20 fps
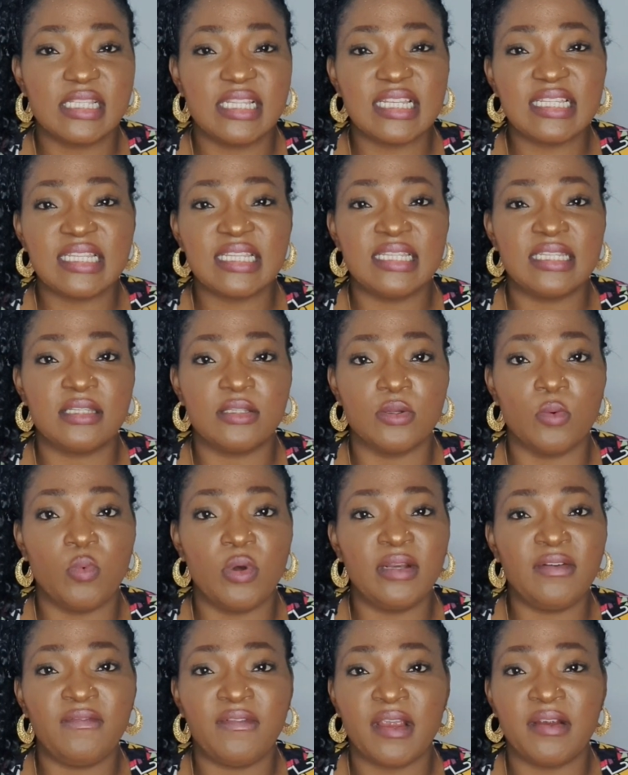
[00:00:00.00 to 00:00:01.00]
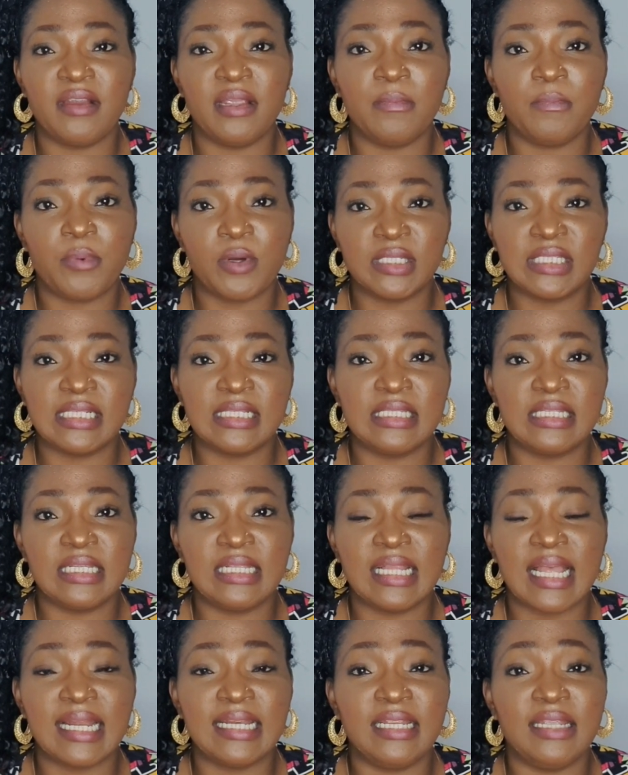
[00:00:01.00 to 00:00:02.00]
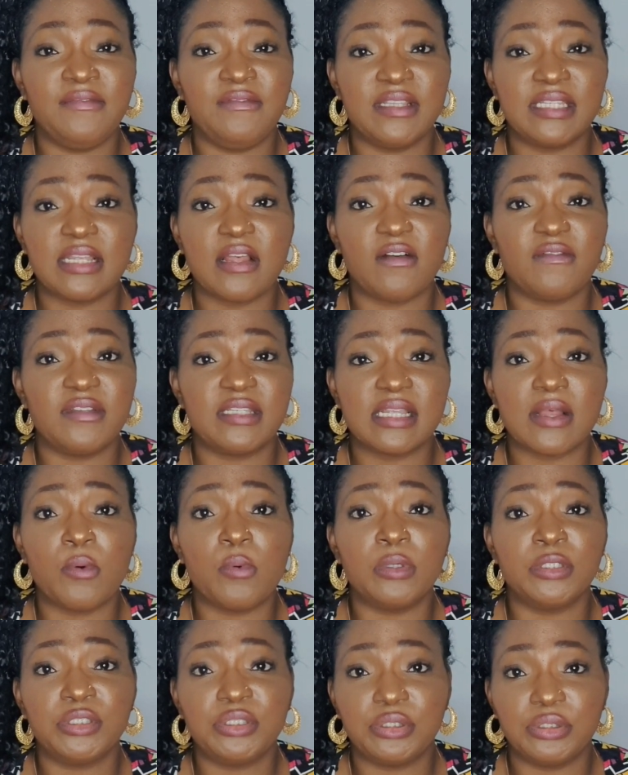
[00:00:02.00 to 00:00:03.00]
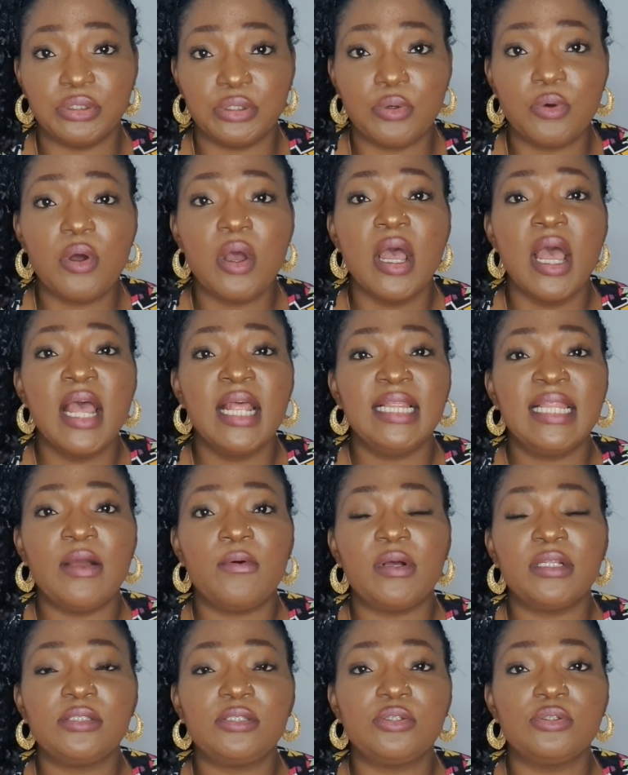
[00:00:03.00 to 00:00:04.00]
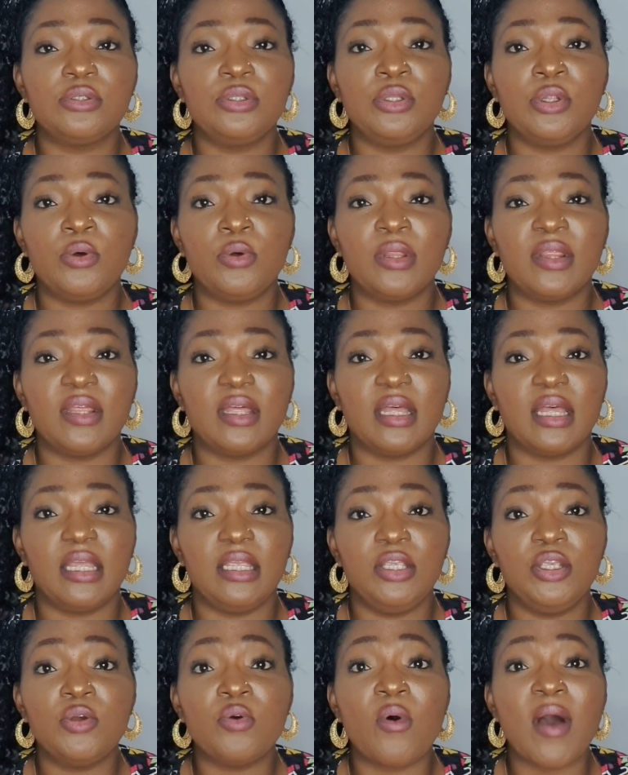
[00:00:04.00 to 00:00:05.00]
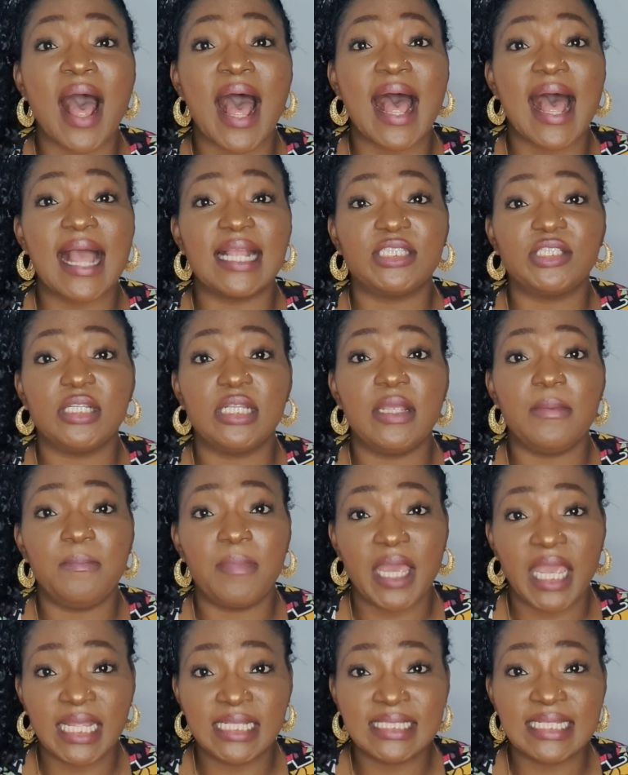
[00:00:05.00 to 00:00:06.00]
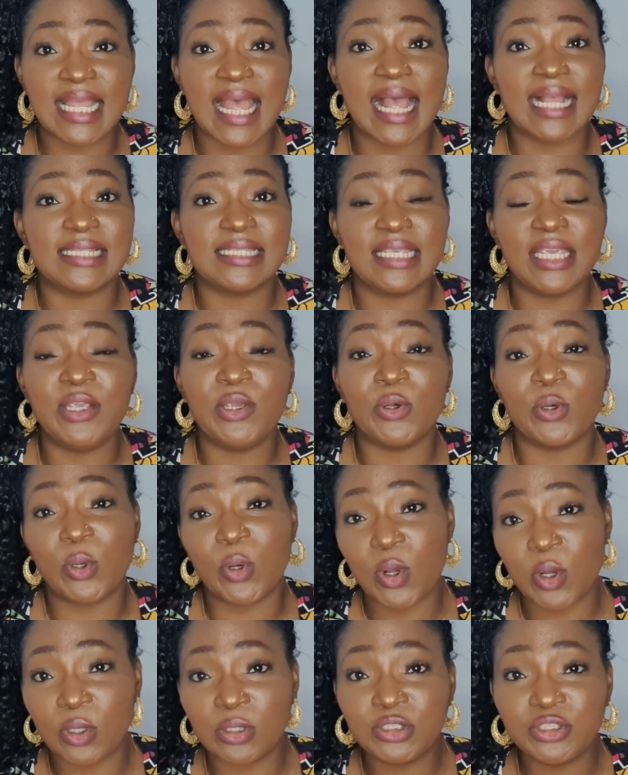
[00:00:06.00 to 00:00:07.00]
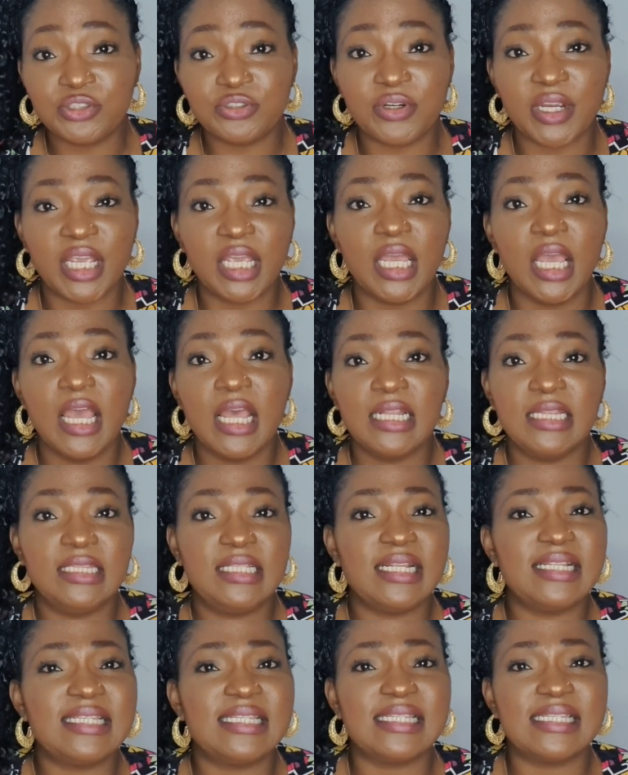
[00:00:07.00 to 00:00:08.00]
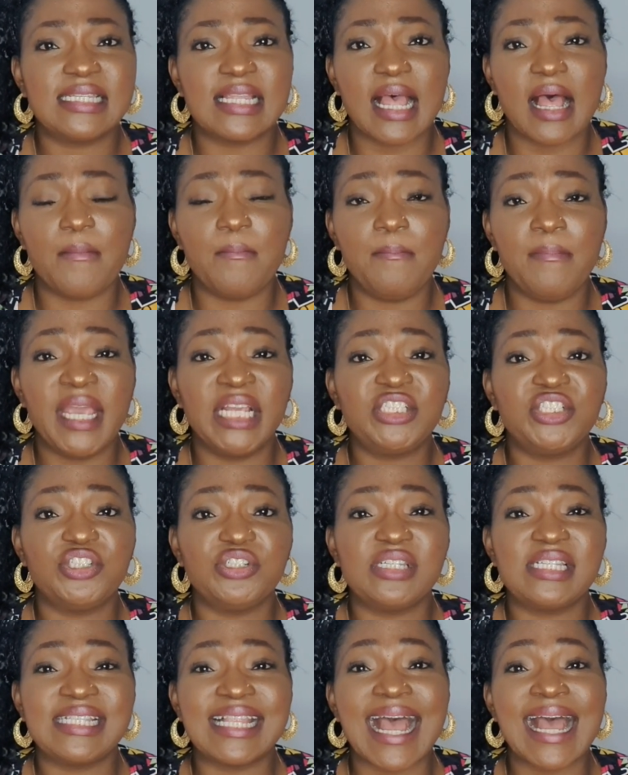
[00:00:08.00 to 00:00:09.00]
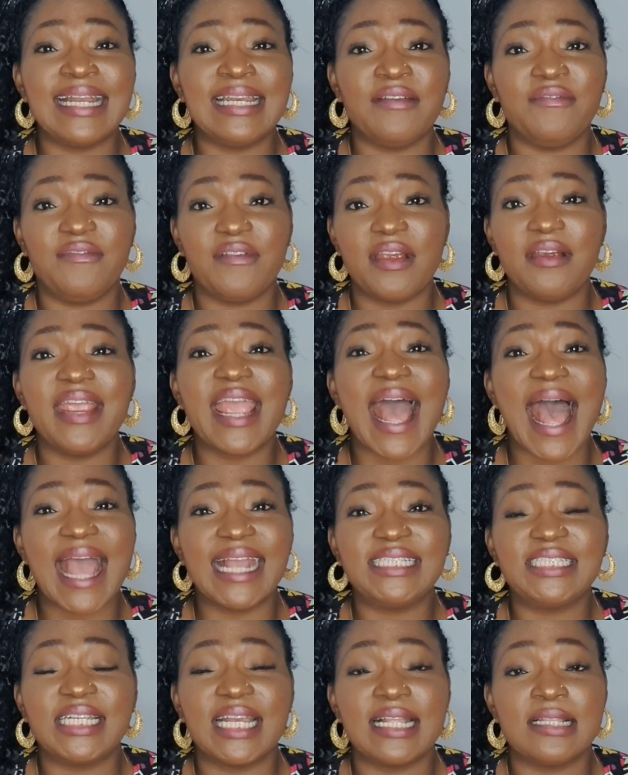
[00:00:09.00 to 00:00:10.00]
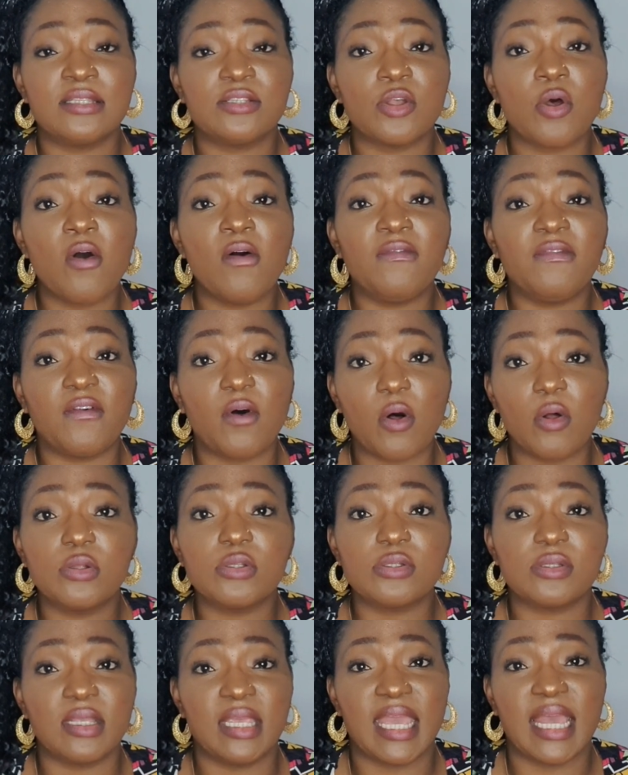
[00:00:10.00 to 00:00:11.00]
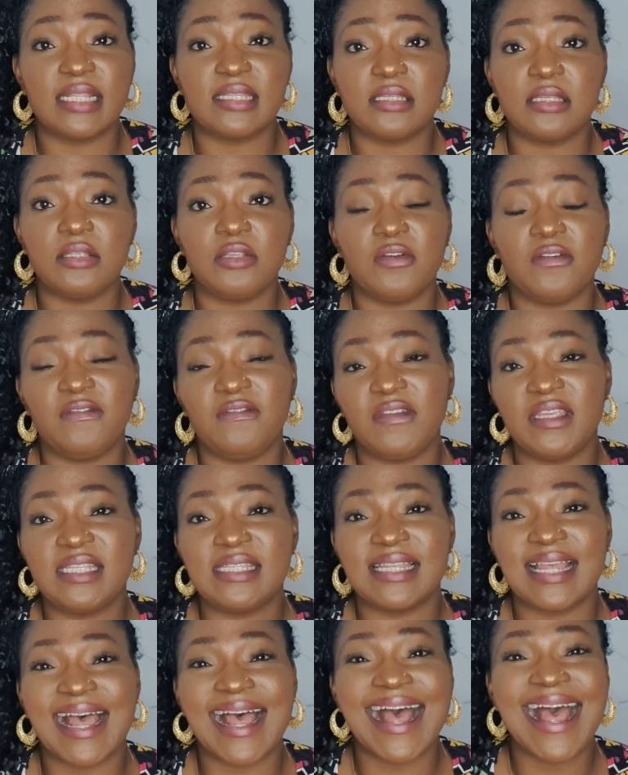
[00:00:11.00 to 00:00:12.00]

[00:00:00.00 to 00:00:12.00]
this is one very important thing that the visa officer wants to know. They want to know that you are actually paying tax in your country. This makes you stand a very high chance of also getting your visa.